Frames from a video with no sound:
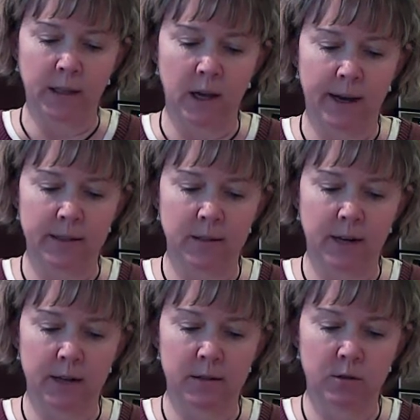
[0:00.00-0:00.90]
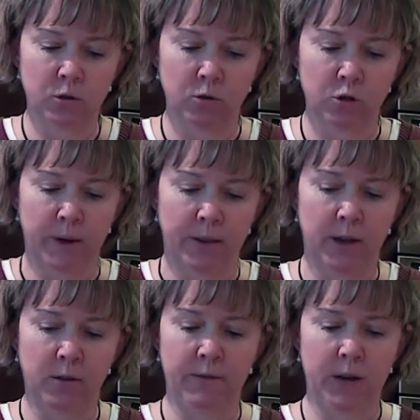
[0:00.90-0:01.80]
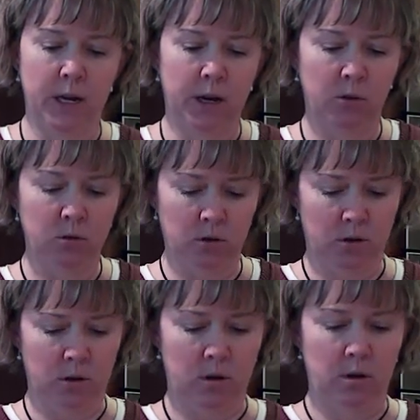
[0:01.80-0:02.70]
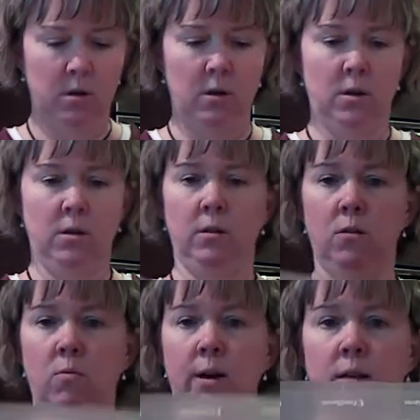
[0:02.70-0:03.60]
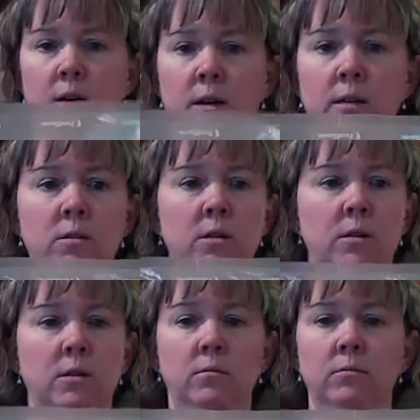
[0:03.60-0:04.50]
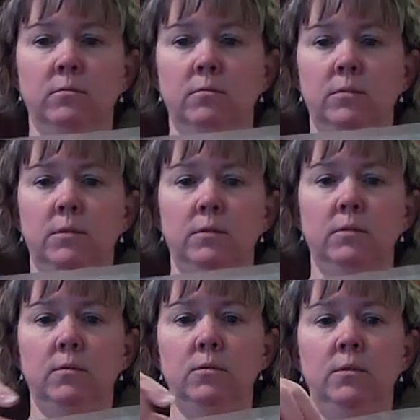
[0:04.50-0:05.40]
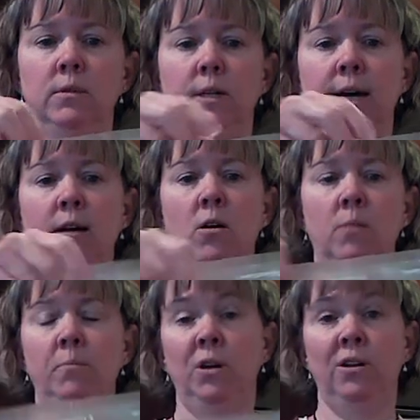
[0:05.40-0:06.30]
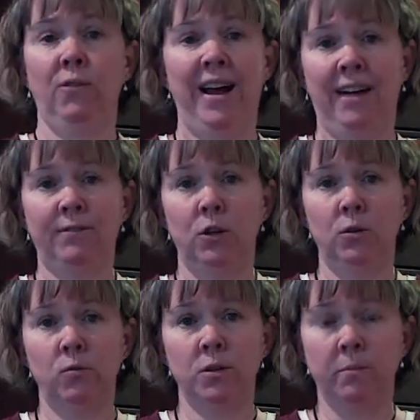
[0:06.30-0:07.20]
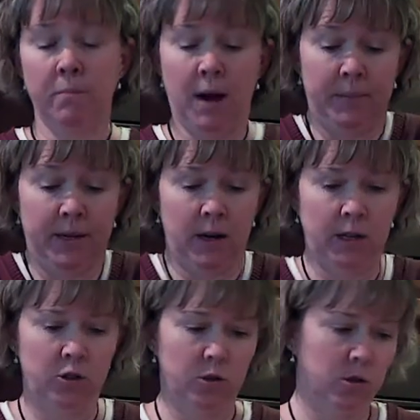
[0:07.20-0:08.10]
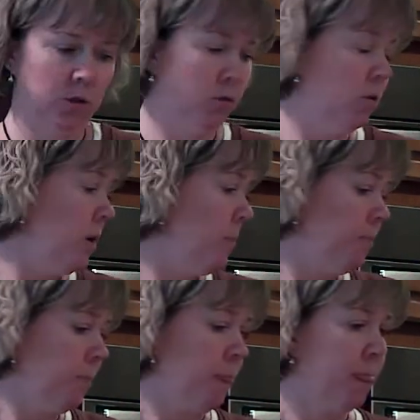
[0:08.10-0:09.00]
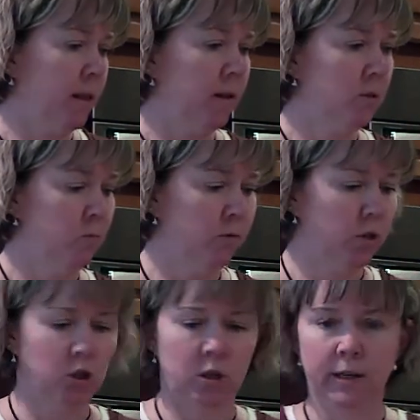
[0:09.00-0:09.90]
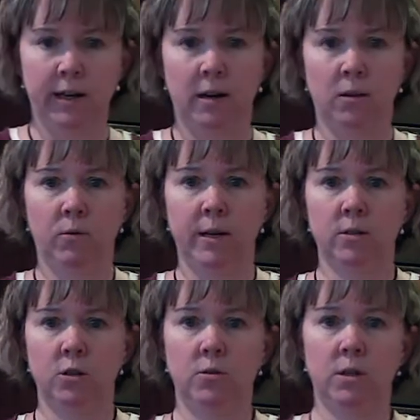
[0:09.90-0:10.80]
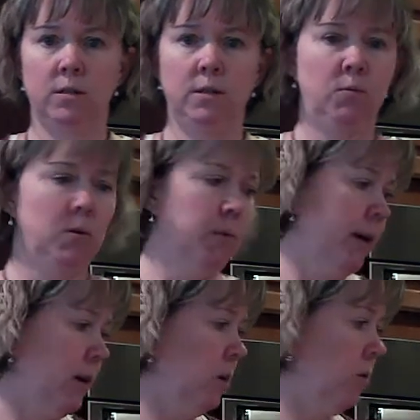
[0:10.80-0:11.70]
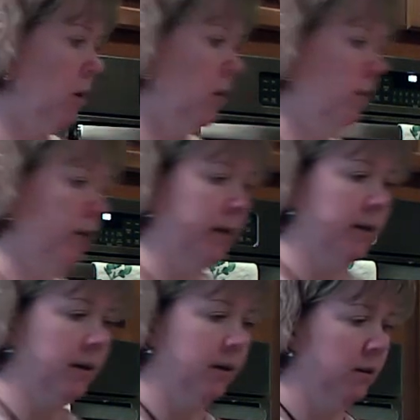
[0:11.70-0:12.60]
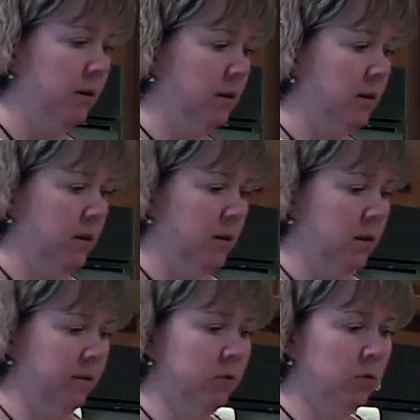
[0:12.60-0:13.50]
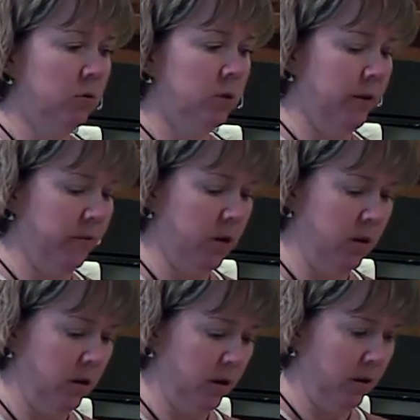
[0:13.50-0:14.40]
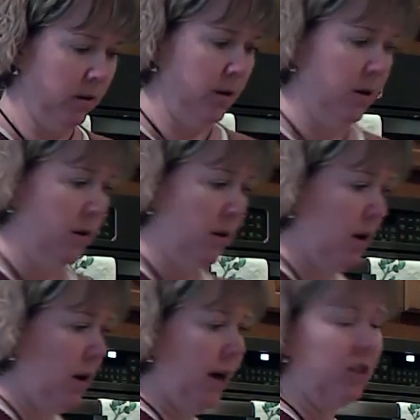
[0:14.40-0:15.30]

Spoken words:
lines that I told you about in the other videos, the little white lines, you know, you cut on them. You don't have to use them. I mean, I just do. Let's move the chili out of the way so you can see what we got going on over here. FoodSaver. I